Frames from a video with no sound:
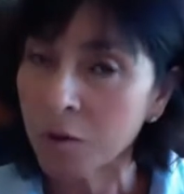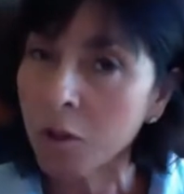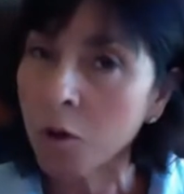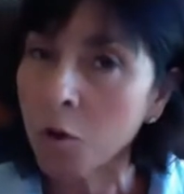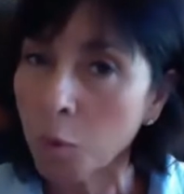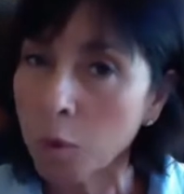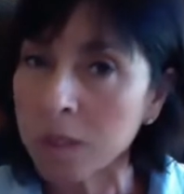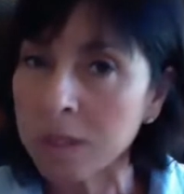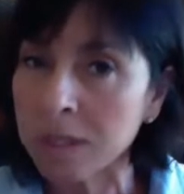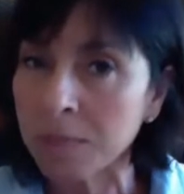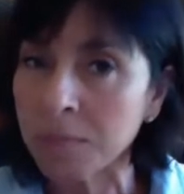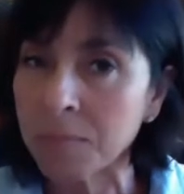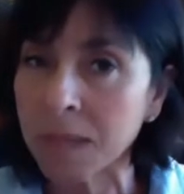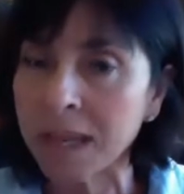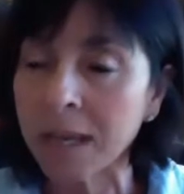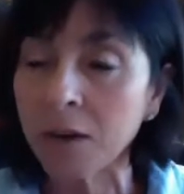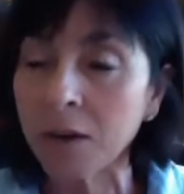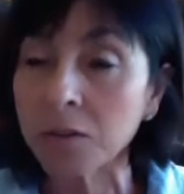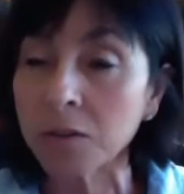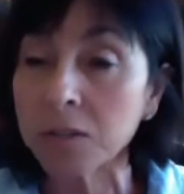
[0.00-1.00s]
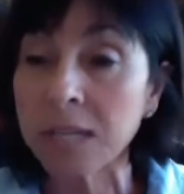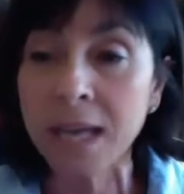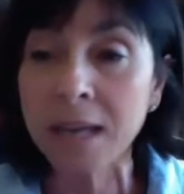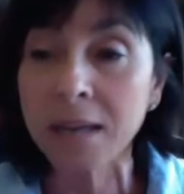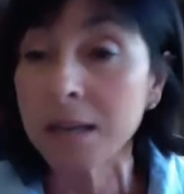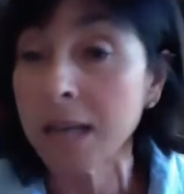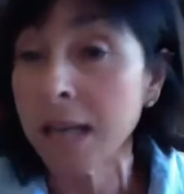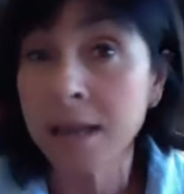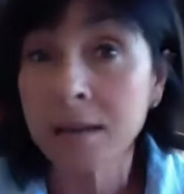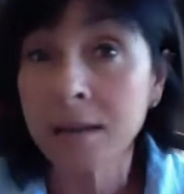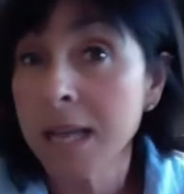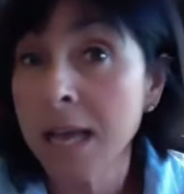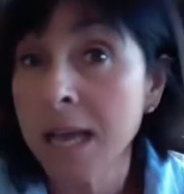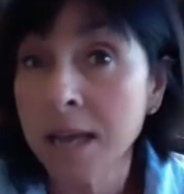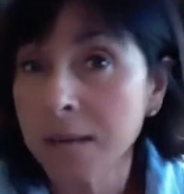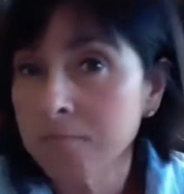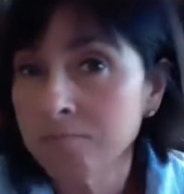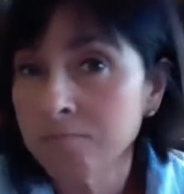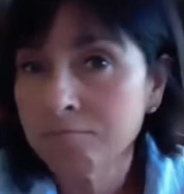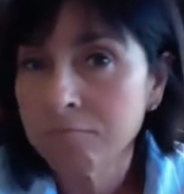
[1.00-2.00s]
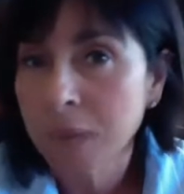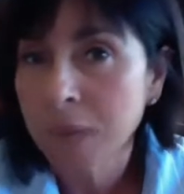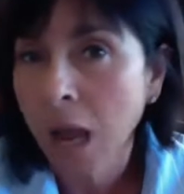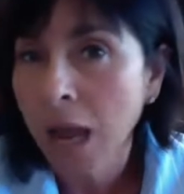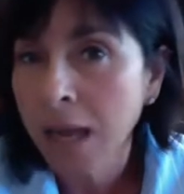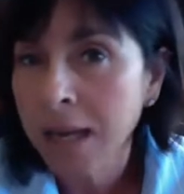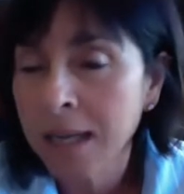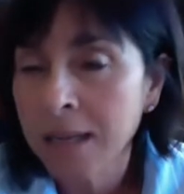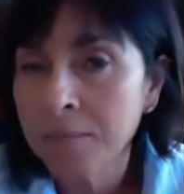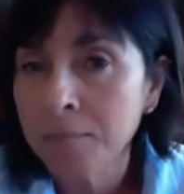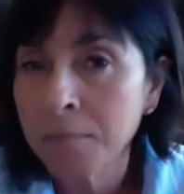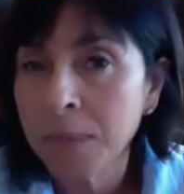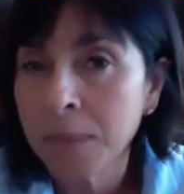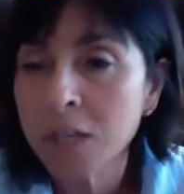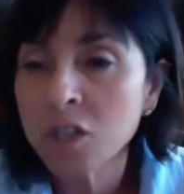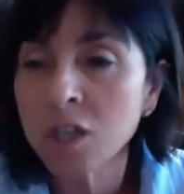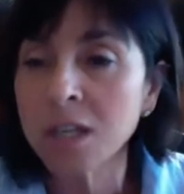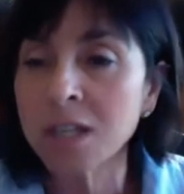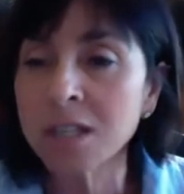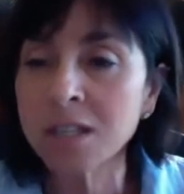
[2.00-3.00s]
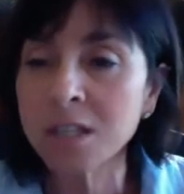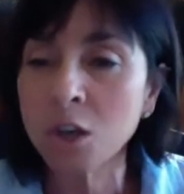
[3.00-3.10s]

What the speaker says: There was something else, and yet I didn't mention it.